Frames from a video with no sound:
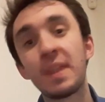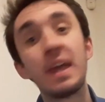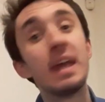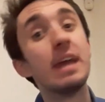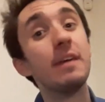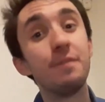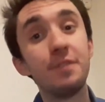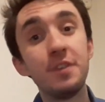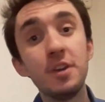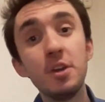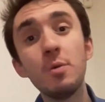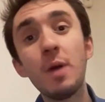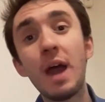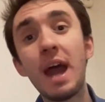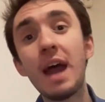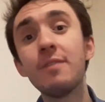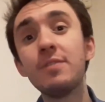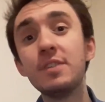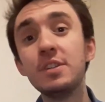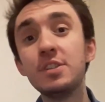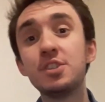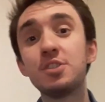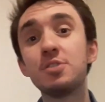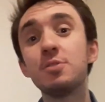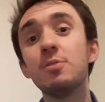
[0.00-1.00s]
If you have
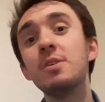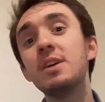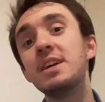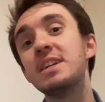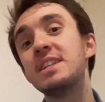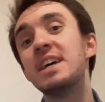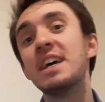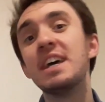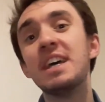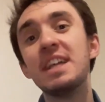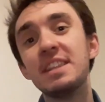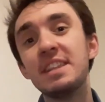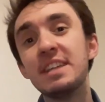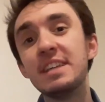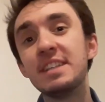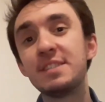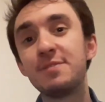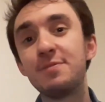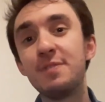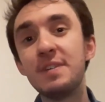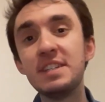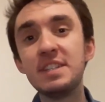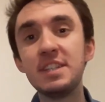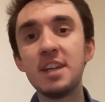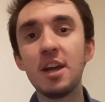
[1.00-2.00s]
enjoyed this
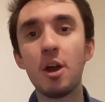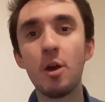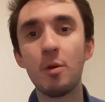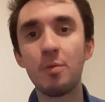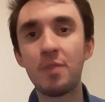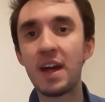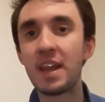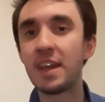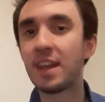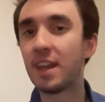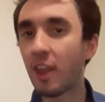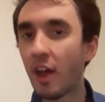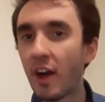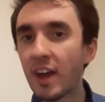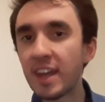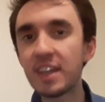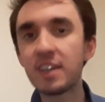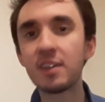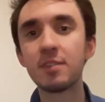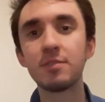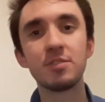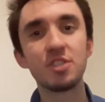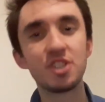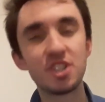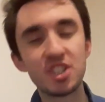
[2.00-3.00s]
video, then
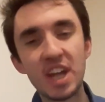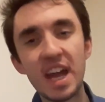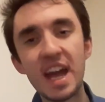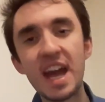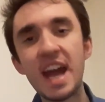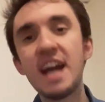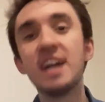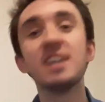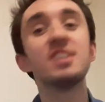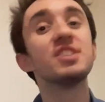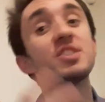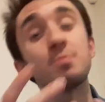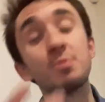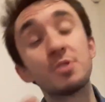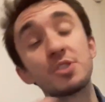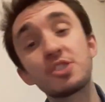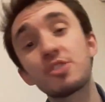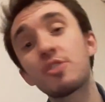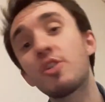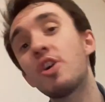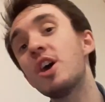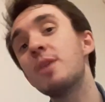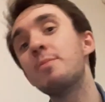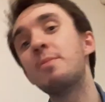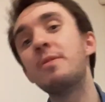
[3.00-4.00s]
like, share,
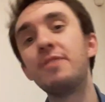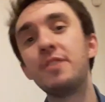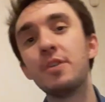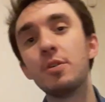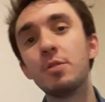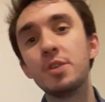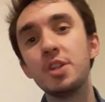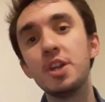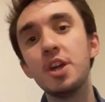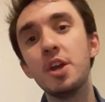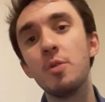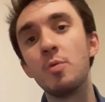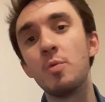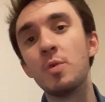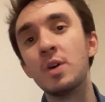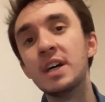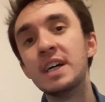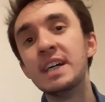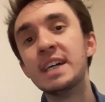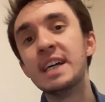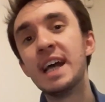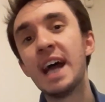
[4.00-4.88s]
subscribe if you're new.